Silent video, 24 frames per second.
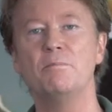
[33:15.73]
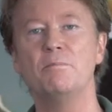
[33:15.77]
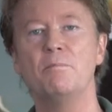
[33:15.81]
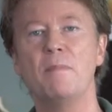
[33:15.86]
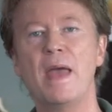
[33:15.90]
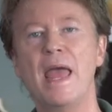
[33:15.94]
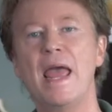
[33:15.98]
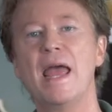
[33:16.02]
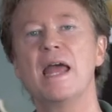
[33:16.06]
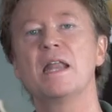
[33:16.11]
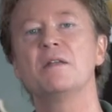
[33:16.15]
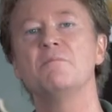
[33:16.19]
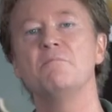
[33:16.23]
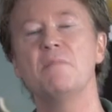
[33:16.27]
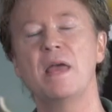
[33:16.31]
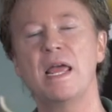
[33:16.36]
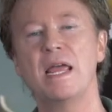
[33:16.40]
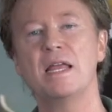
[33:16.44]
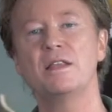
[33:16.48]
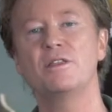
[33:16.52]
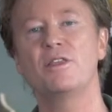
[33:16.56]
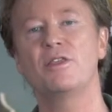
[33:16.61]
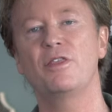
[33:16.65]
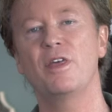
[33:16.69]

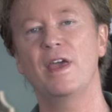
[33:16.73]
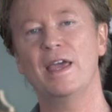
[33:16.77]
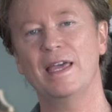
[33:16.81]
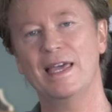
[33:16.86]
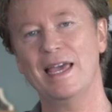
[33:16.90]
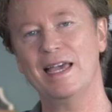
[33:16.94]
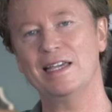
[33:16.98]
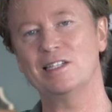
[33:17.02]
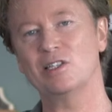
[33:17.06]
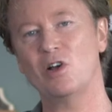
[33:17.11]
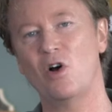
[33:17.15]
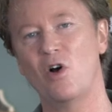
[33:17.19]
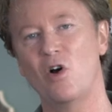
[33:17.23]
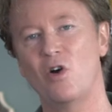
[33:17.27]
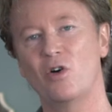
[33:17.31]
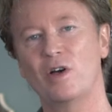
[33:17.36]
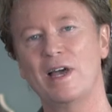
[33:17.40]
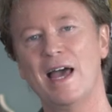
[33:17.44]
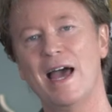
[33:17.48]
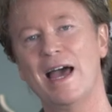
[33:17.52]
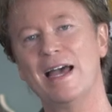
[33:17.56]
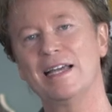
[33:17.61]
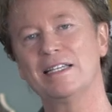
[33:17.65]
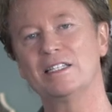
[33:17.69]
man-made thing has all
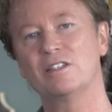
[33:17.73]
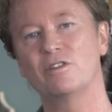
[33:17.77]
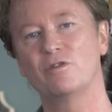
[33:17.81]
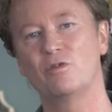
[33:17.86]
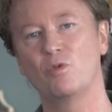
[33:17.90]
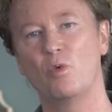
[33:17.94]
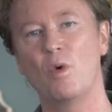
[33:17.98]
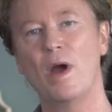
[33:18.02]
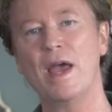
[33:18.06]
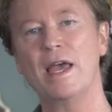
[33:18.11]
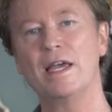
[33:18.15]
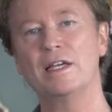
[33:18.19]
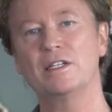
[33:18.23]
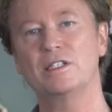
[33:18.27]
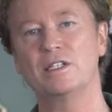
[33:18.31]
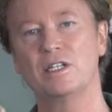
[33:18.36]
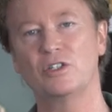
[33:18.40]
kinds of ways